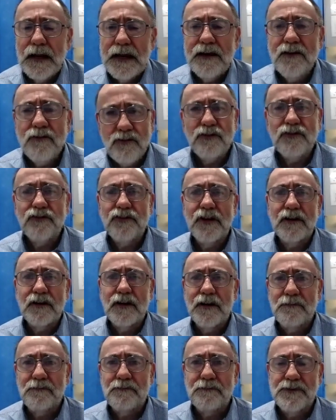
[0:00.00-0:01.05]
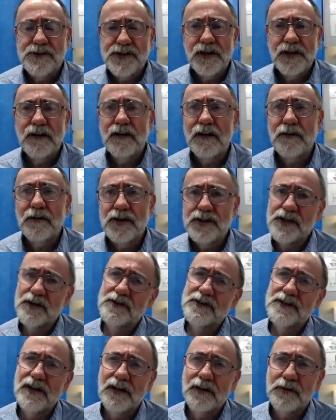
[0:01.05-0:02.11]
Interestingly, particularly because I
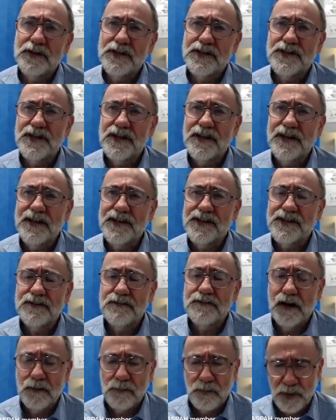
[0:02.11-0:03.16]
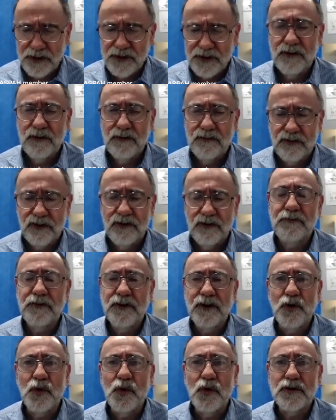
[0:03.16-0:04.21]
was dealing with the Sydney uh, with the
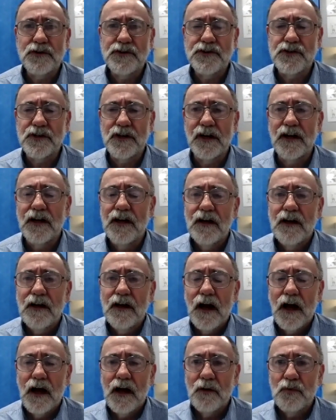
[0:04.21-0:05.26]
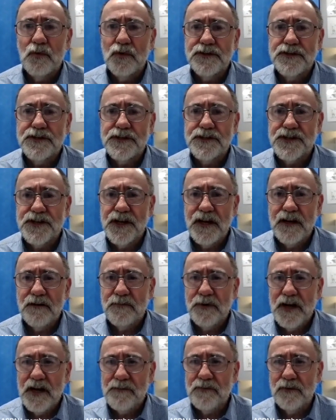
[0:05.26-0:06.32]
symphony orchestra, I was seeing
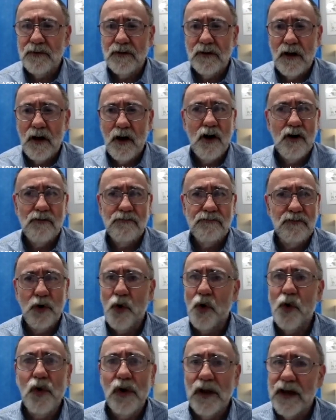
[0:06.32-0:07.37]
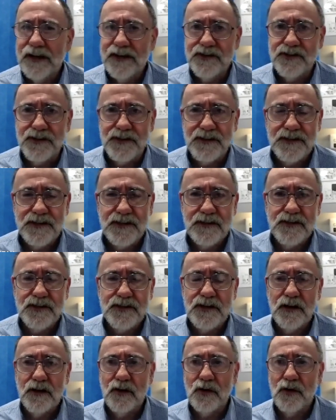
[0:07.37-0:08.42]
people of all ages.
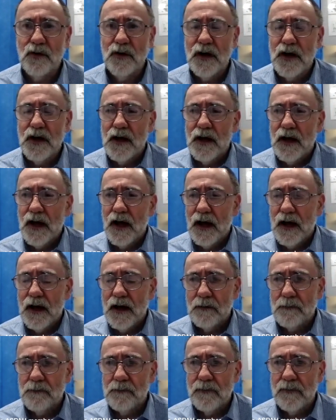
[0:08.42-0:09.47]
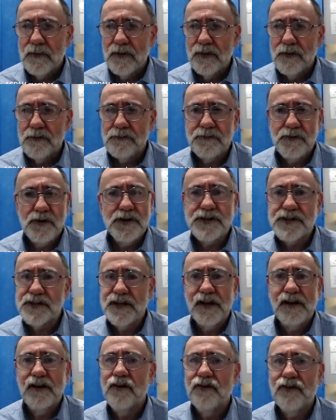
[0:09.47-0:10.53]
So um, the first
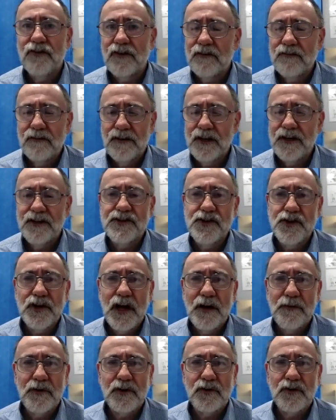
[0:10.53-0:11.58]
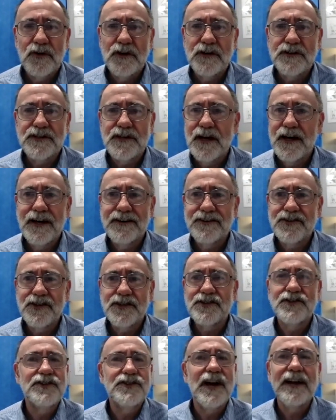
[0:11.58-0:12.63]
thing you, things you come across are
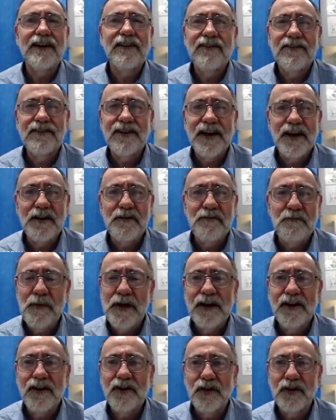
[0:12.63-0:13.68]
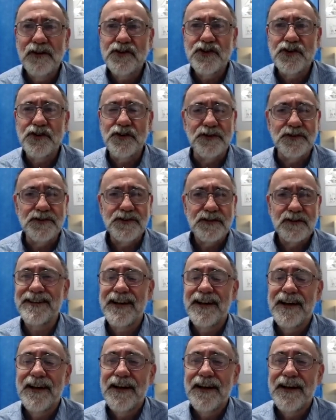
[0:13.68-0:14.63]
just day-to-day medical issues.